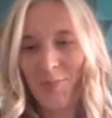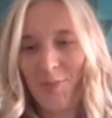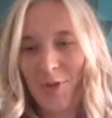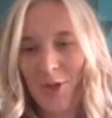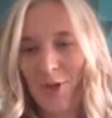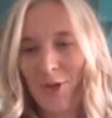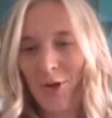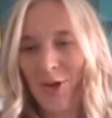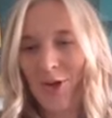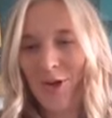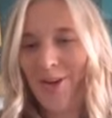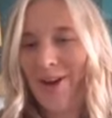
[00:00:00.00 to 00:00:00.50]

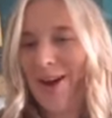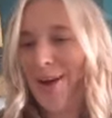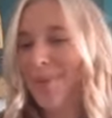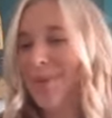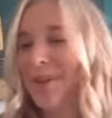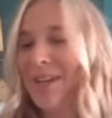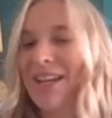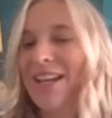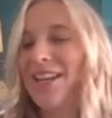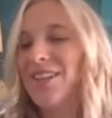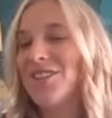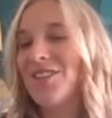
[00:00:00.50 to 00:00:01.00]
you know, your
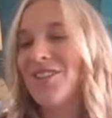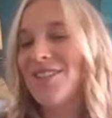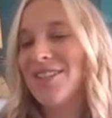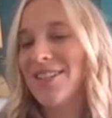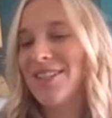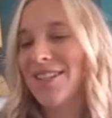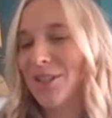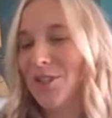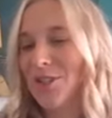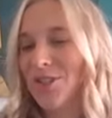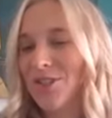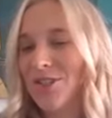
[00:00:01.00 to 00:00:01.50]
application
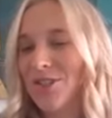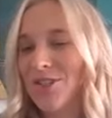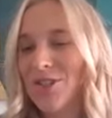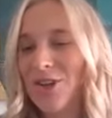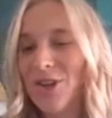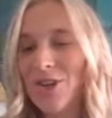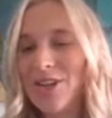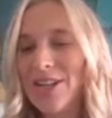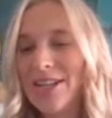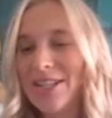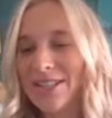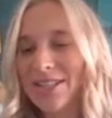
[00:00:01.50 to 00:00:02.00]
sections
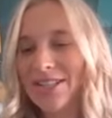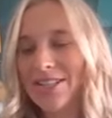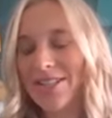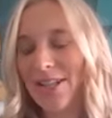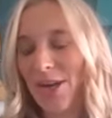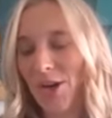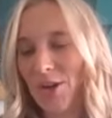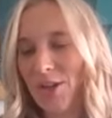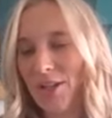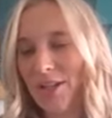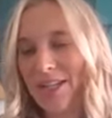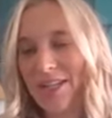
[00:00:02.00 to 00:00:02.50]
don't
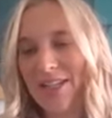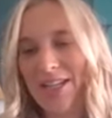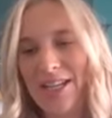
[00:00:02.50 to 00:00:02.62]
necessarily